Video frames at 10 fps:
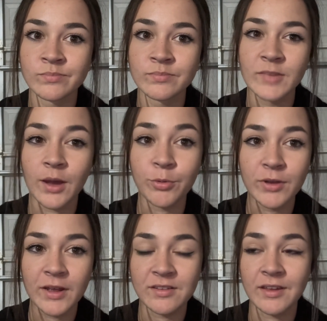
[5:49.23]
a couple
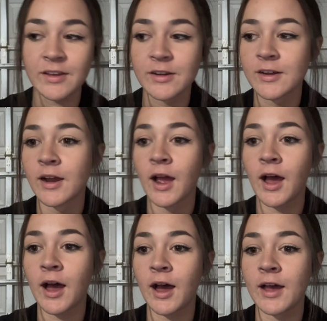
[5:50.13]
nights later,
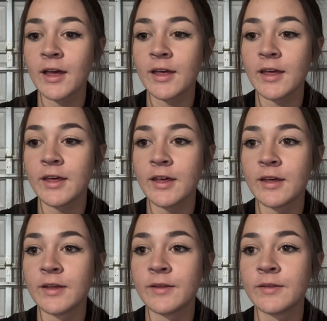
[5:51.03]

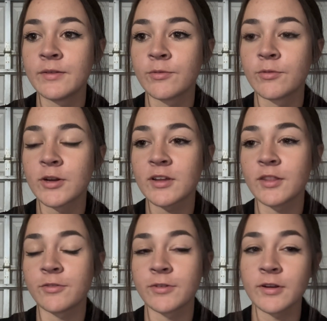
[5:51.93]
I worked on
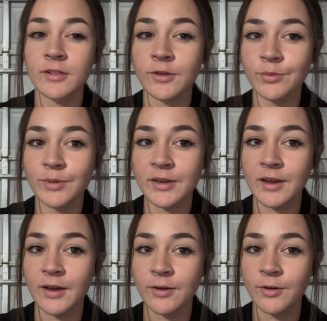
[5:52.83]
the front a little bit.
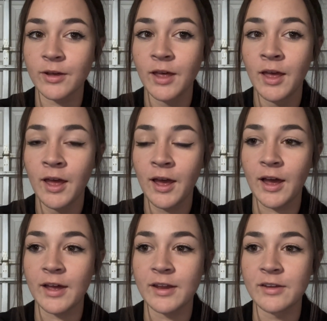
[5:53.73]
Now
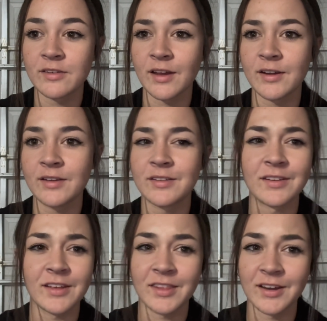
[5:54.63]
I decided to
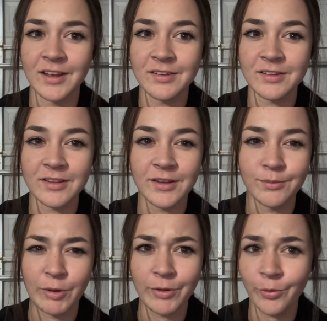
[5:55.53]
take the night to clean
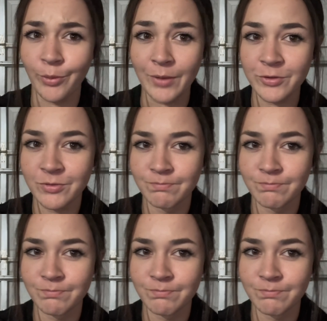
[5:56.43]
my wheel wells.